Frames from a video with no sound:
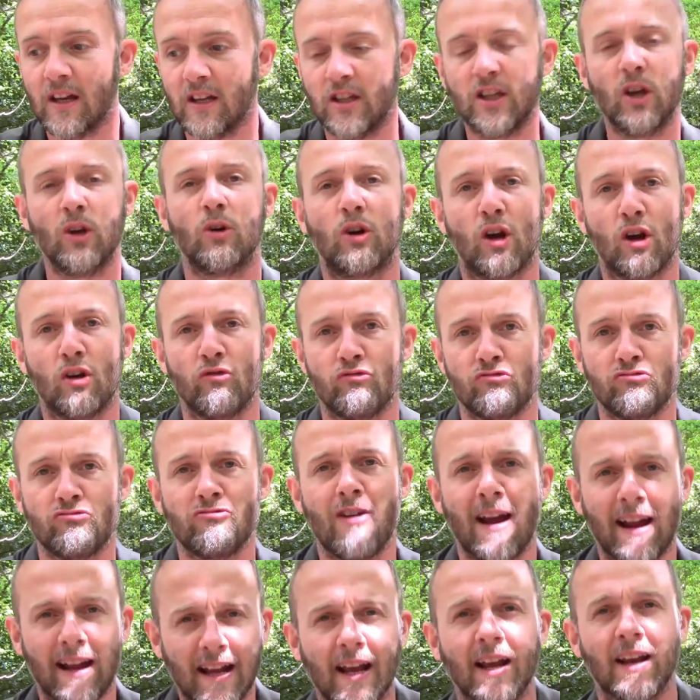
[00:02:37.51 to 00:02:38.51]
you can
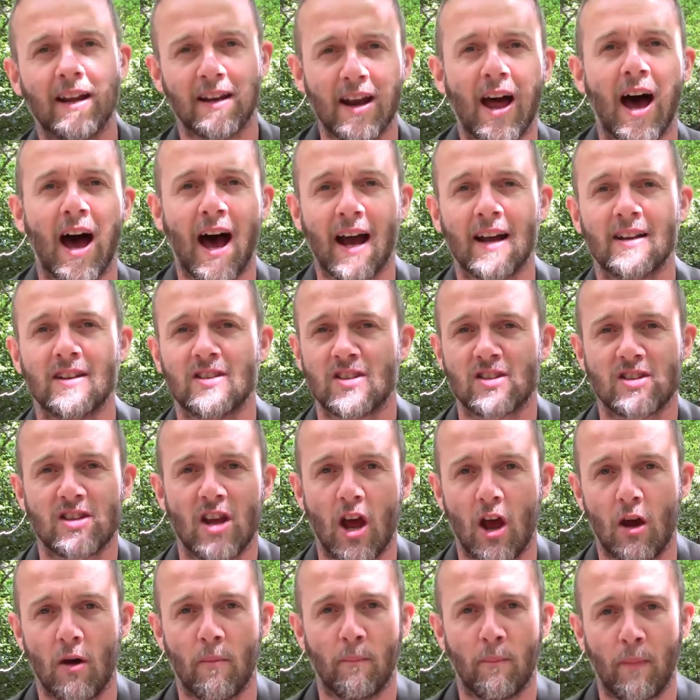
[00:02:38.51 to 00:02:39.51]
recognize
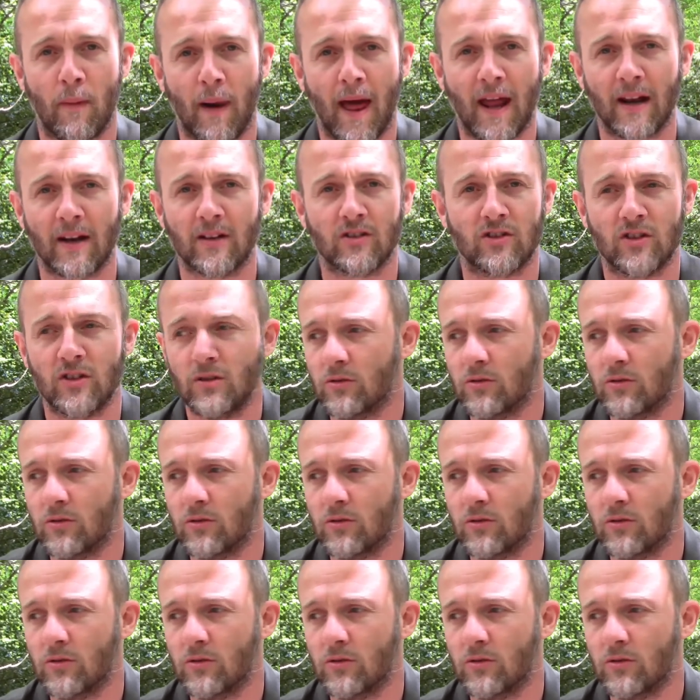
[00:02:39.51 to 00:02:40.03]
certain plants.